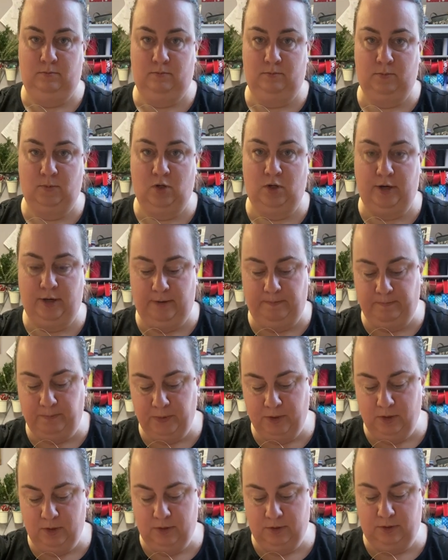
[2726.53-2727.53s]
Okay,
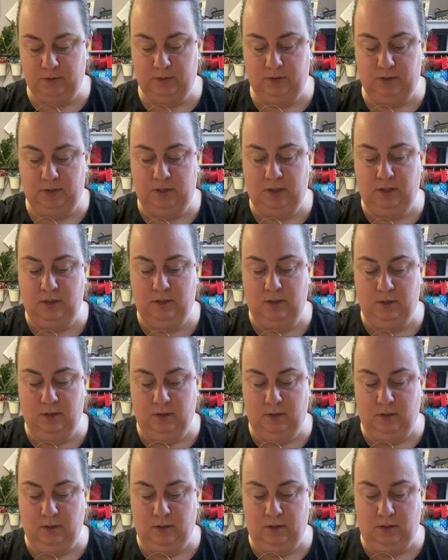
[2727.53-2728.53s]
so see,
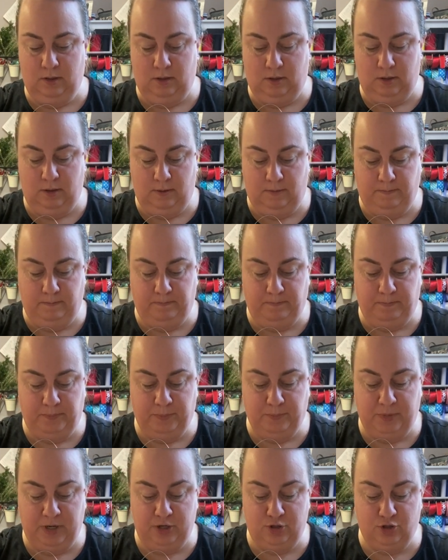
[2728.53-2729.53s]

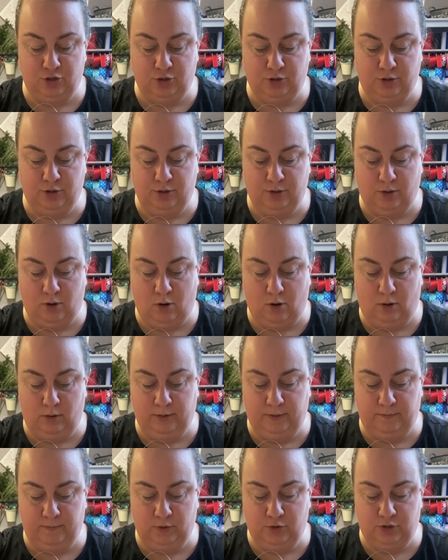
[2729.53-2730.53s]
make sure
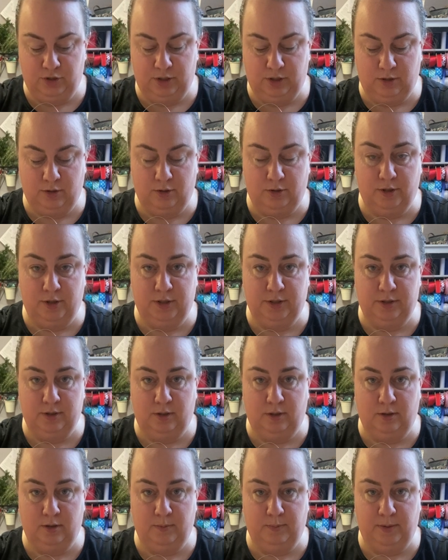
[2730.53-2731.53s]
all of your sticker is
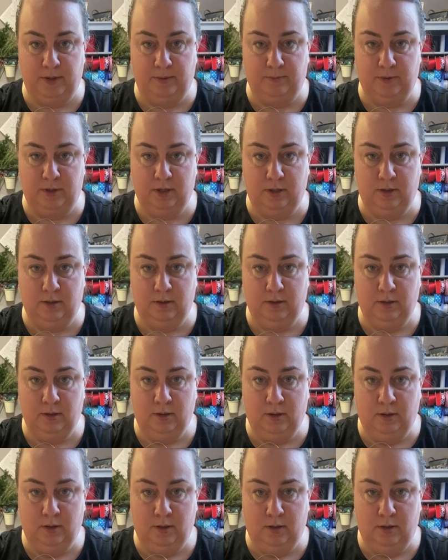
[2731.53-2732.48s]
on the pumpkin,